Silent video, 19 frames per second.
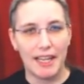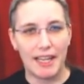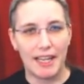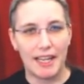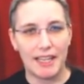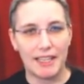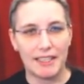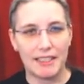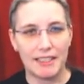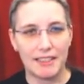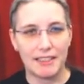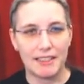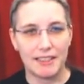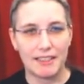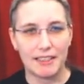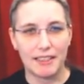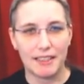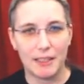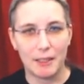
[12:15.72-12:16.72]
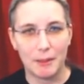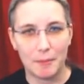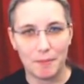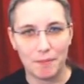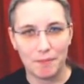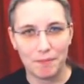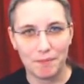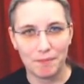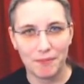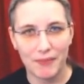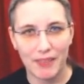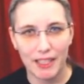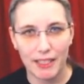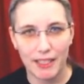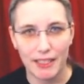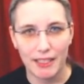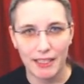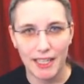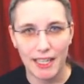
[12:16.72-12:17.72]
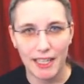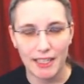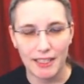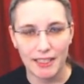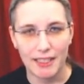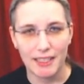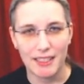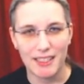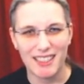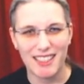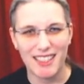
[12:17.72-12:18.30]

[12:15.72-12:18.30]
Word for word: And um, yeah,